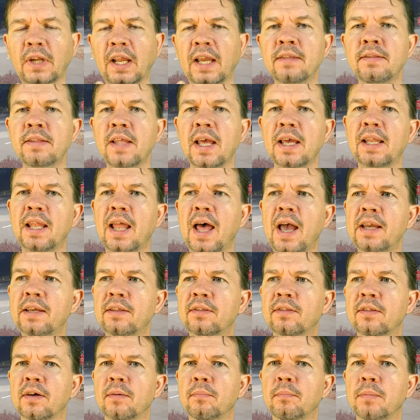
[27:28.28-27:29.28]
and they
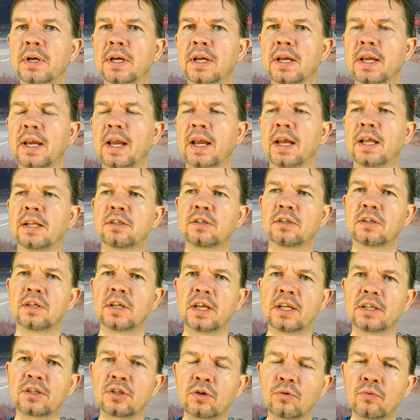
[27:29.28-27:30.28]
like them,
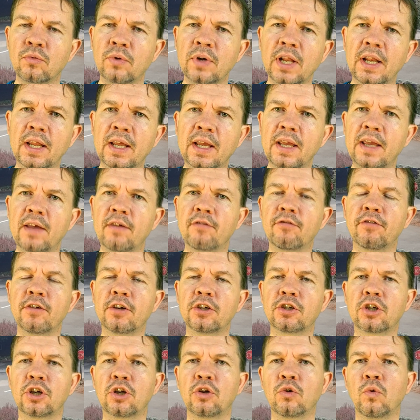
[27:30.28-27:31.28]
it's a really
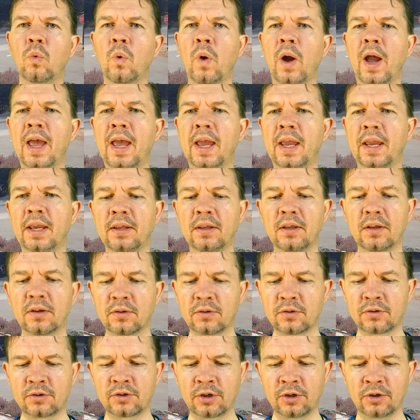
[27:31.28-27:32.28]
efficient way
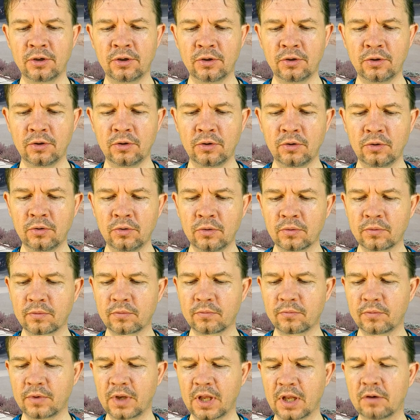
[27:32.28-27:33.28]
to
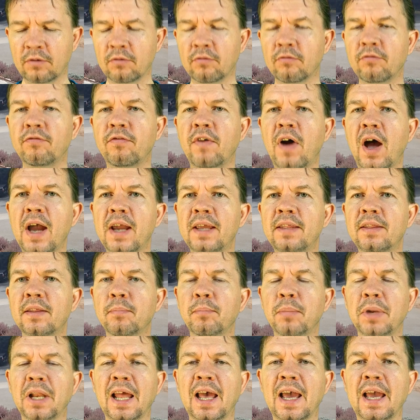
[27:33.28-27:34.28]
find the
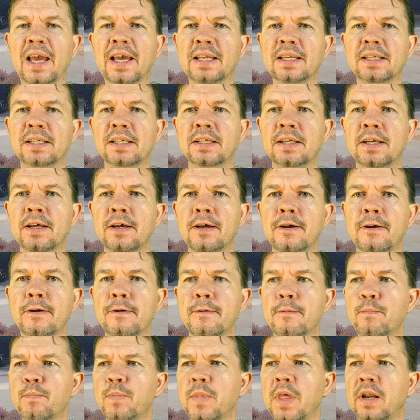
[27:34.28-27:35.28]
plants
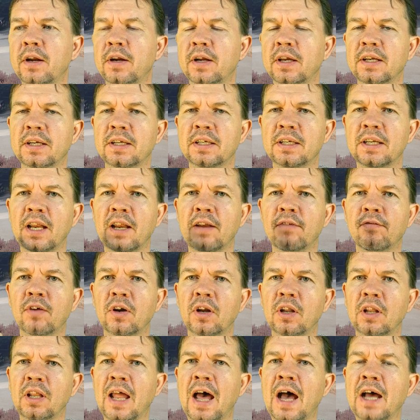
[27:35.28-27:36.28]
that are going to deliver
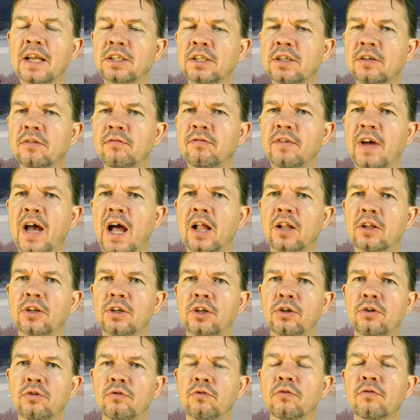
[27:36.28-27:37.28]
lots of
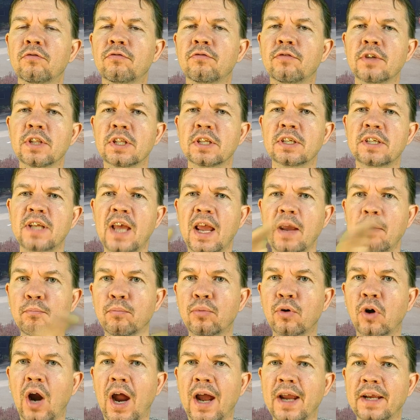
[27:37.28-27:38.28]
value for the same
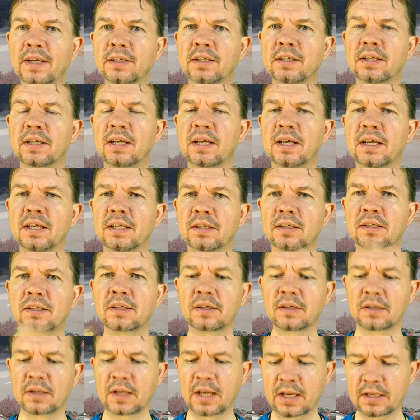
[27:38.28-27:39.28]
price
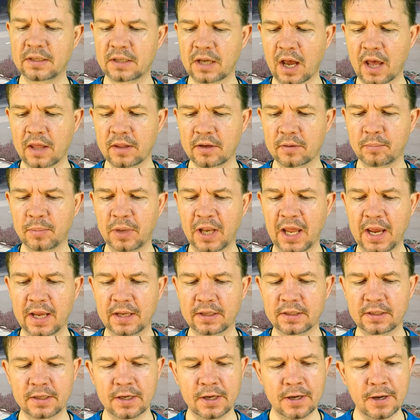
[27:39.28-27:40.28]
as other
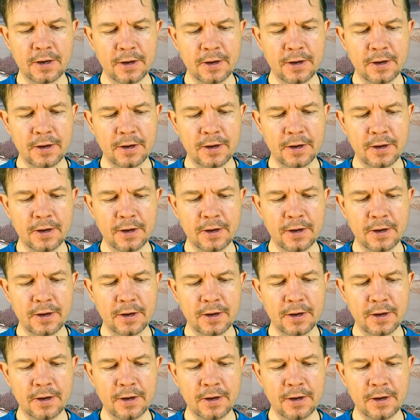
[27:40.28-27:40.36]
plants.